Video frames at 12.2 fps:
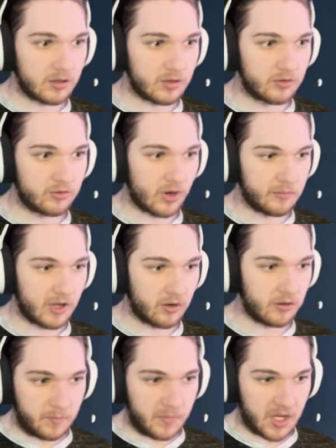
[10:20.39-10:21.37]
And drop down.
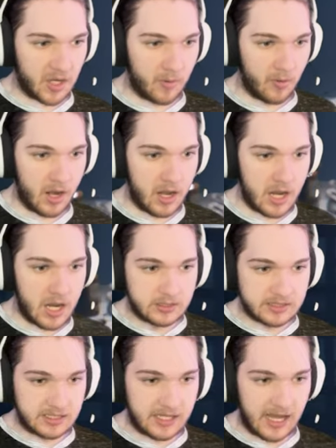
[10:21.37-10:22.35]
Pick it up and run. Let's
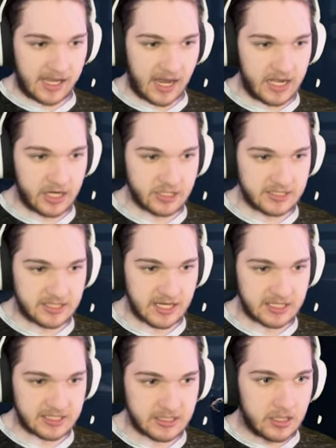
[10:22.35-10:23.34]
get the heck out of here,
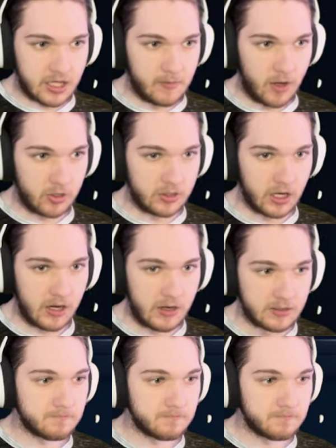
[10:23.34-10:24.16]
Six. Come on, girl.